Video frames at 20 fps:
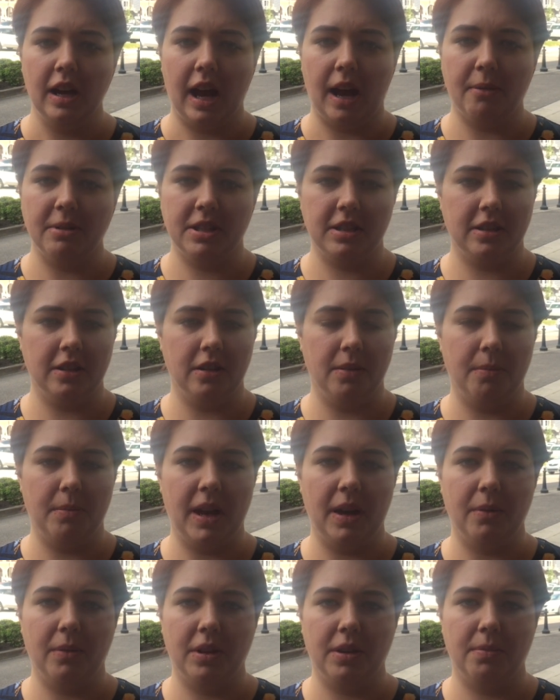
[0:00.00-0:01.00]
I was still
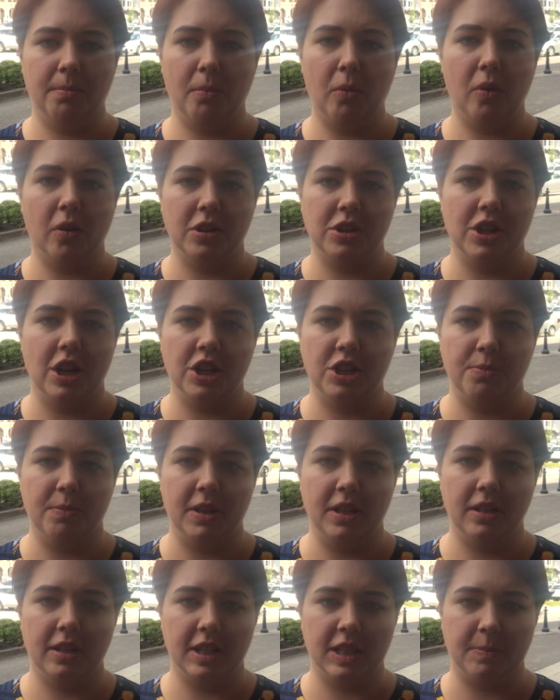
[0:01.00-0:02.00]
met with more
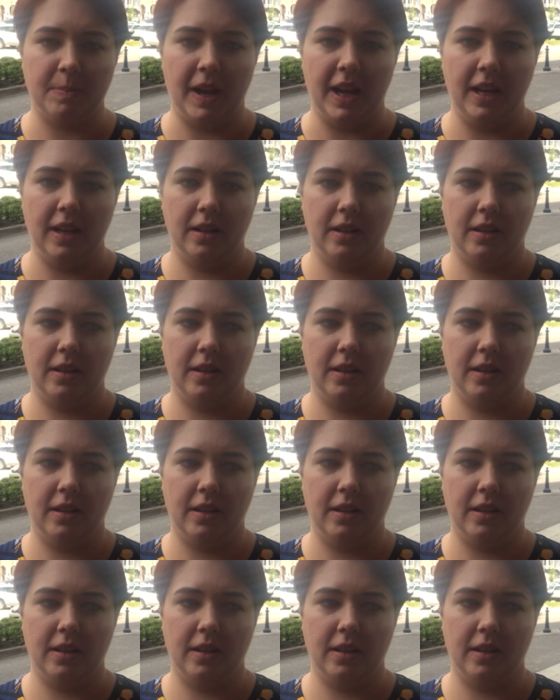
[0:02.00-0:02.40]
judgment despite